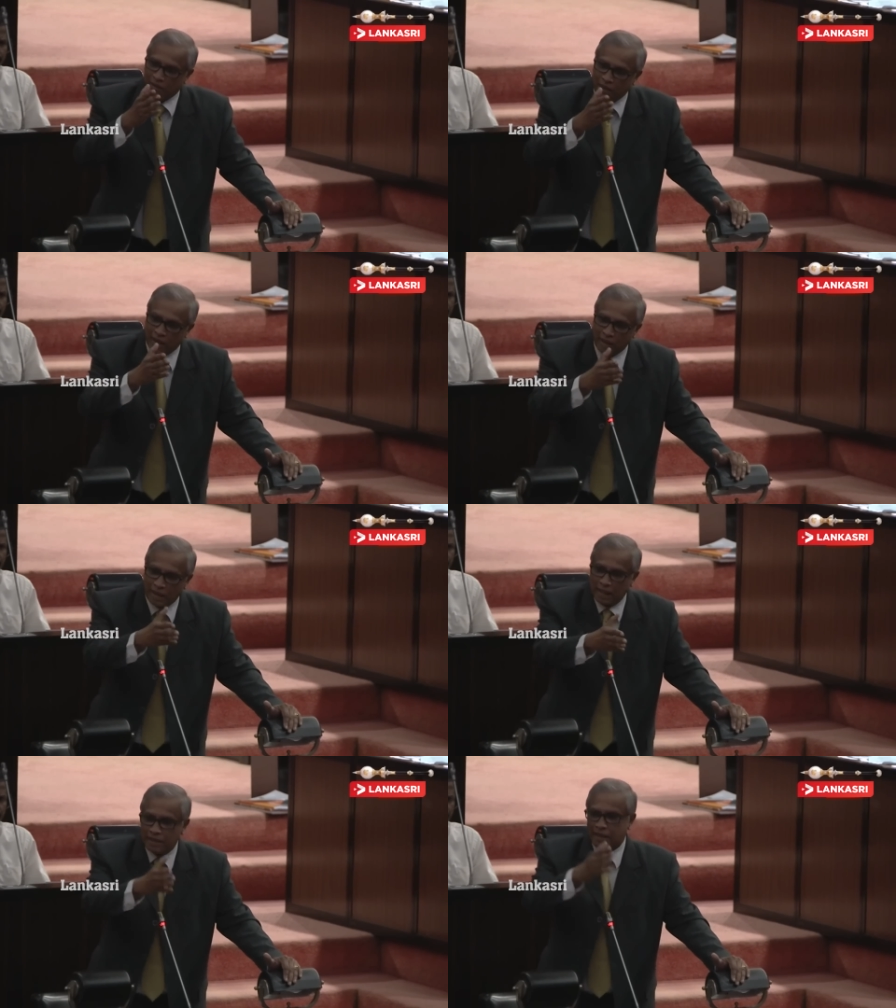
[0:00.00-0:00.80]
the
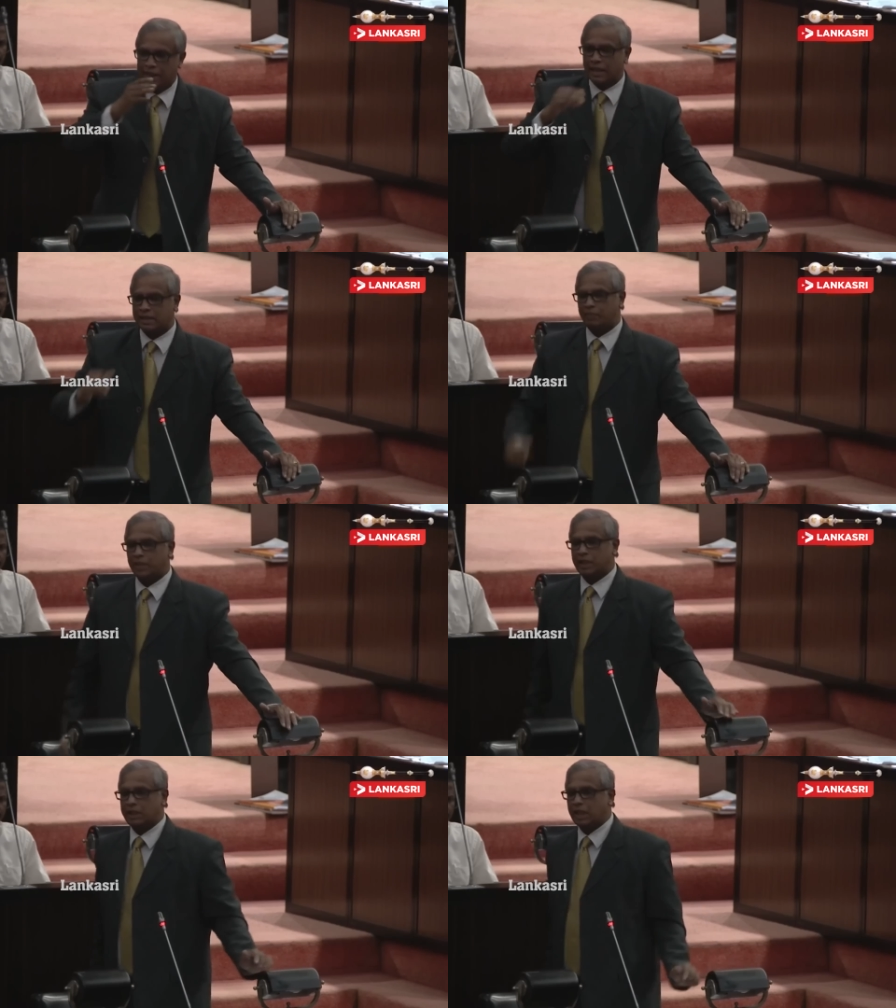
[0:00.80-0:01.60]
AG takes a
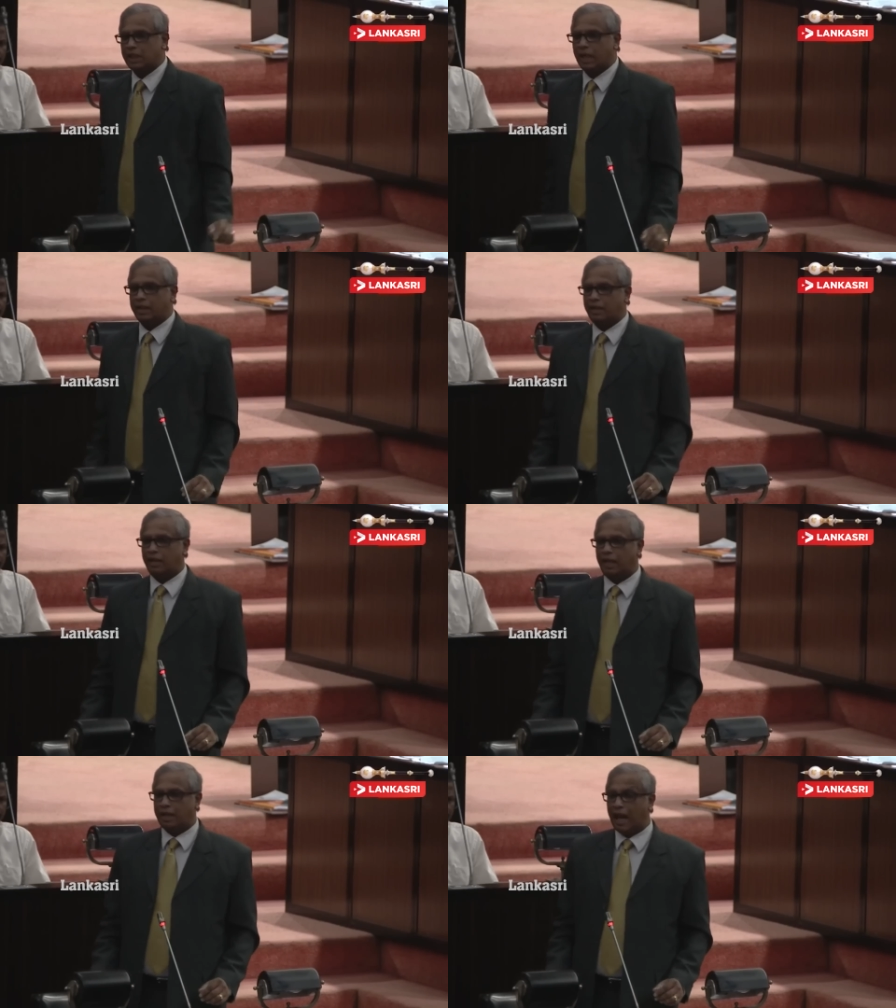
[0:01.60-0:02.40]
position that
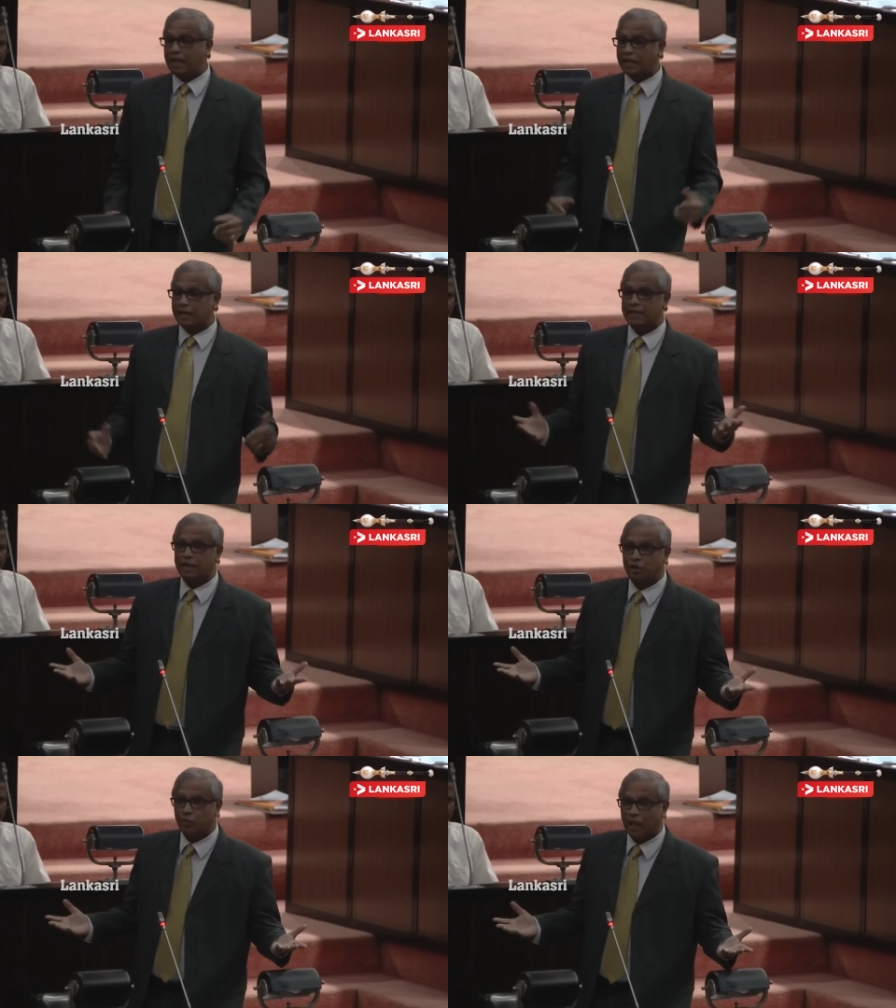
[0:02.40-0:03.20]
he can
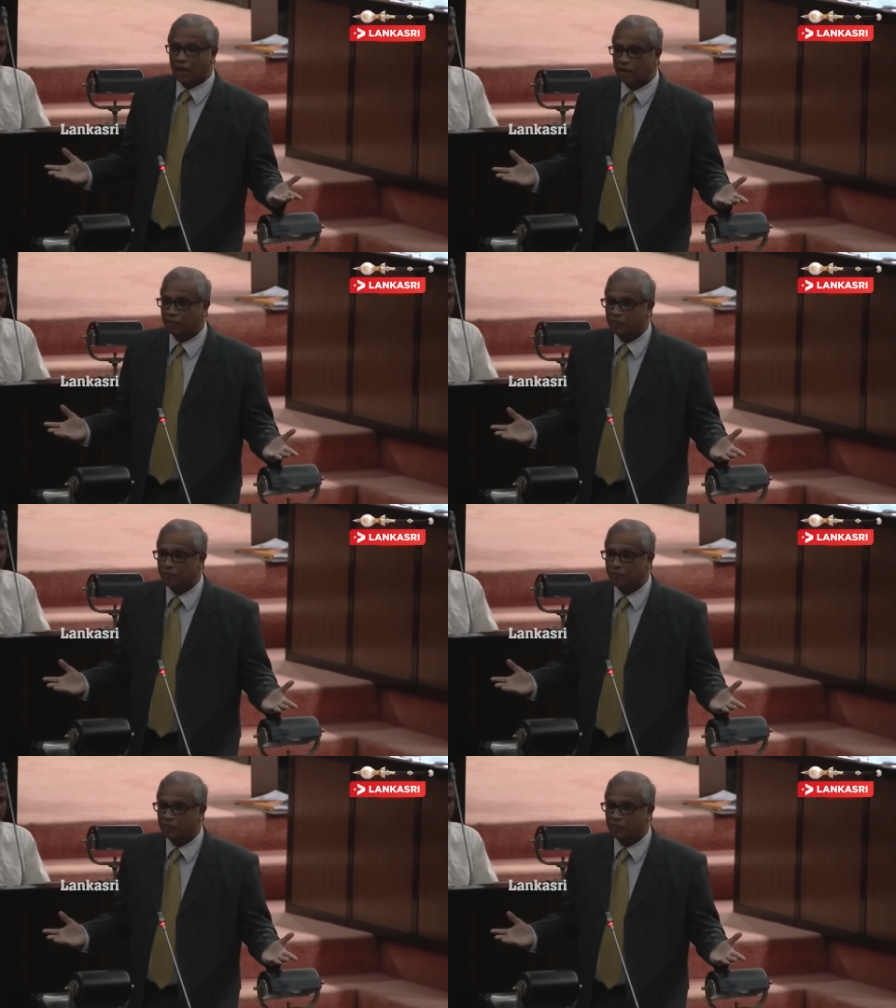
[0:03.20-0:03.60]
consent to bail.